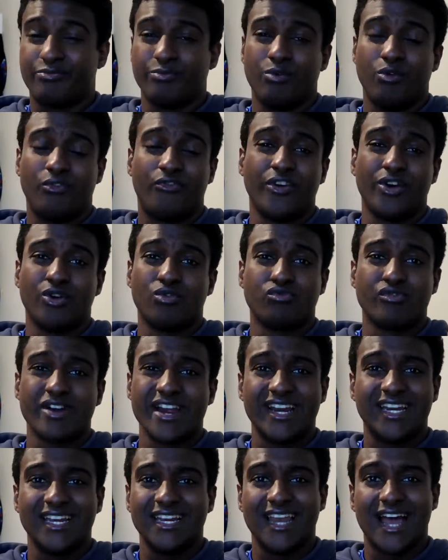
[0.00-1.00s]
Will feel
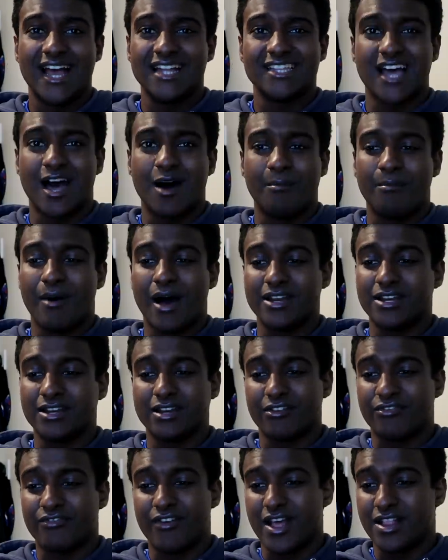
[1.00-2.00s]
really let down by
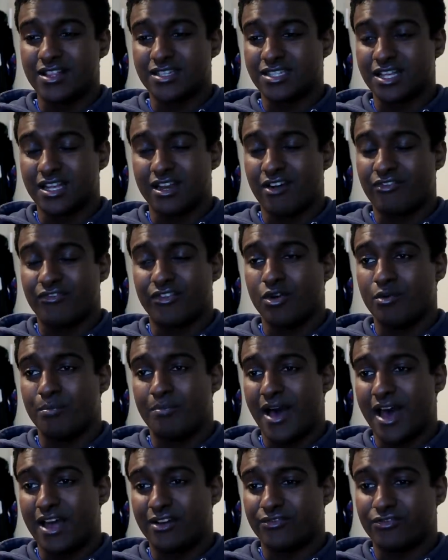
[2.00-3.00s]
the defence. And I feel
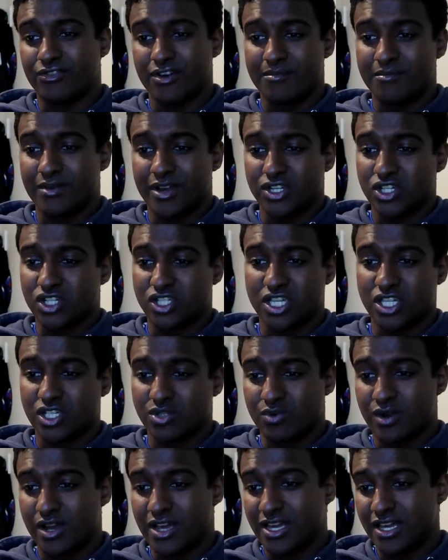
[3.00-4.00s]
bad for him, but it just
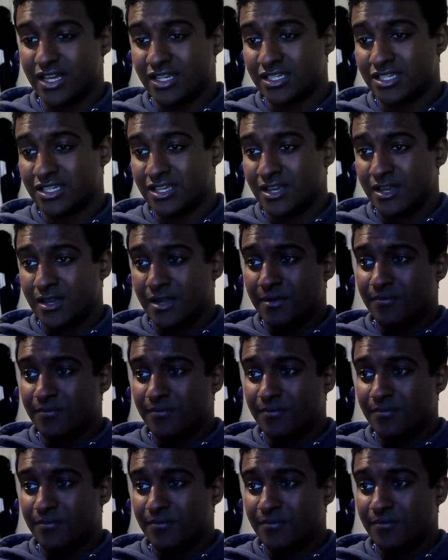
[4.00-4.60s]
is what it is.